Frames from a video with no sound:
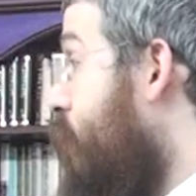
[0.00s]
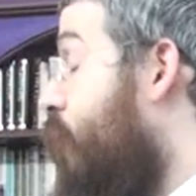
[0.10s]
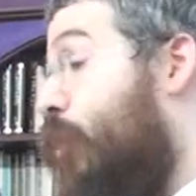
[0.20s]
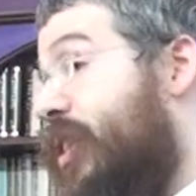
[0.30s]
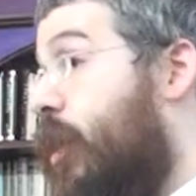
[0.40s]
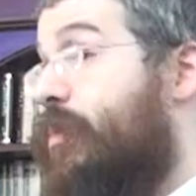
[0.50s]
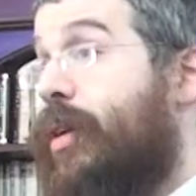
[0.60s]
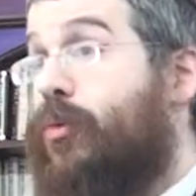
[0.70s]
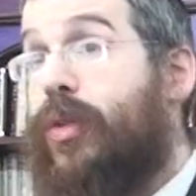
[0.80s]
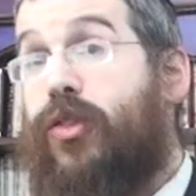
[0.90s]
the way
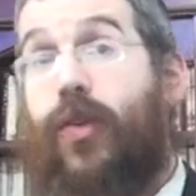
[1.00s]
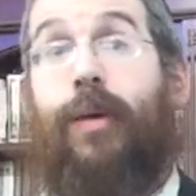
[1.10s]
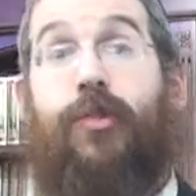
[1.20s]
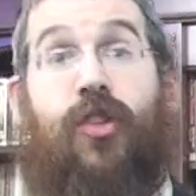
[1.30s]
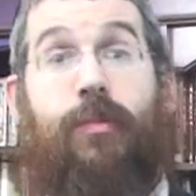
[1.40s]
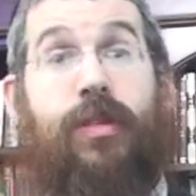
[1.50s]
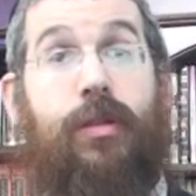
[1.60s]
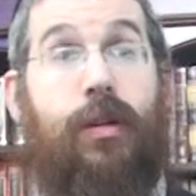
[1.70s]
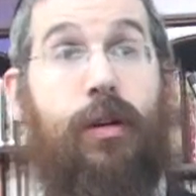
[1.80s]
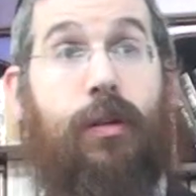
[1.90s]
sometimes we describe Neshamas
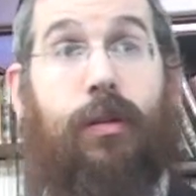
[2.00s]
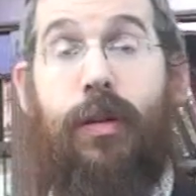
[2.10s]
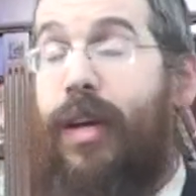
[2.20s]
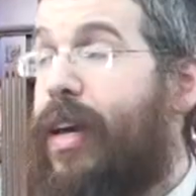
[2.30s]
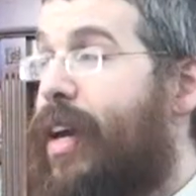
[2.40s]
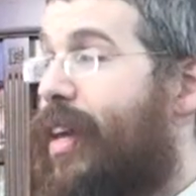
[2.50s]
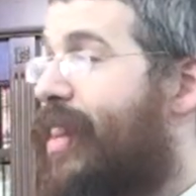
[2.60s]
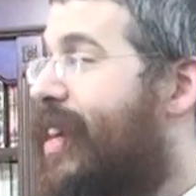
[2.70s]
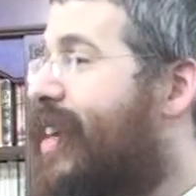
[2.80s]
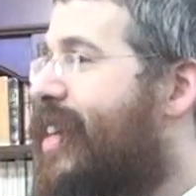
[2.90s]
Yisrael.
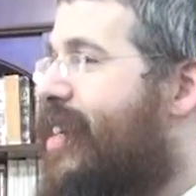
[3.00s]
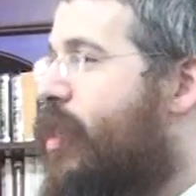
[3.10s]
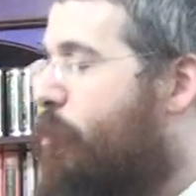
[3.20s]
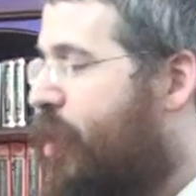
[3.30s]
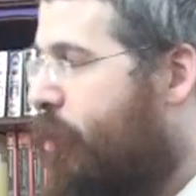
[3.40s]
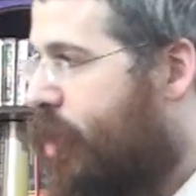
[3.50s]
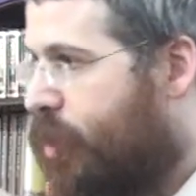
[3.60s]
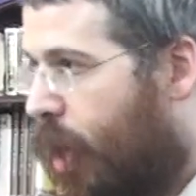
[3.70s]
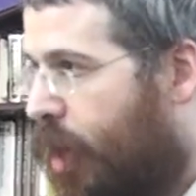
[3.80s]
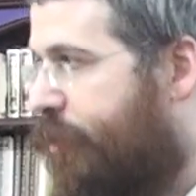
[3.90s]
The Yid is the
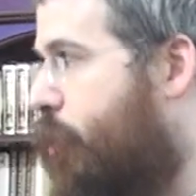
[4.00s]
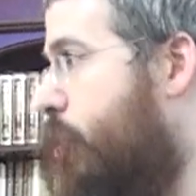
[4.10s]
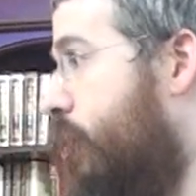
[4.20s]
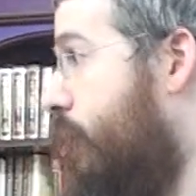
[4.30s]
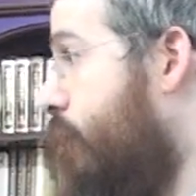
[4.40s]
Pnimis of the world.